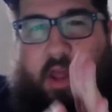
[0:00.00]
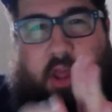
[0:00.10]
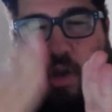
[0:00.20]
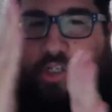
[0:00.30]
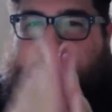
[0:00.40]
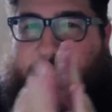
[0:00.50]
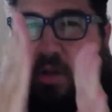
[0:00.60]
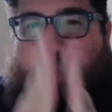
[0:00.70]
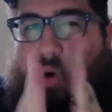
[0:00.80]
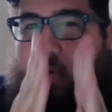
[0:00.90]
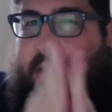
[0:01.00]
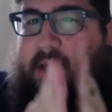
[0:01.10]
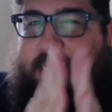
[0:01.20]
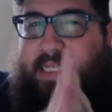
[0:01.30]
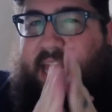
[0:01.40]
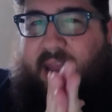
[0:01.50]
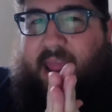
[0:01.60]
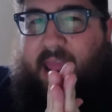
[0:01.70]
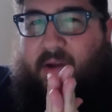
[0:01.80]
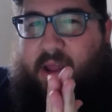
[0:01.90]
you're just unloading into that
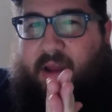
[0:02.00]
area.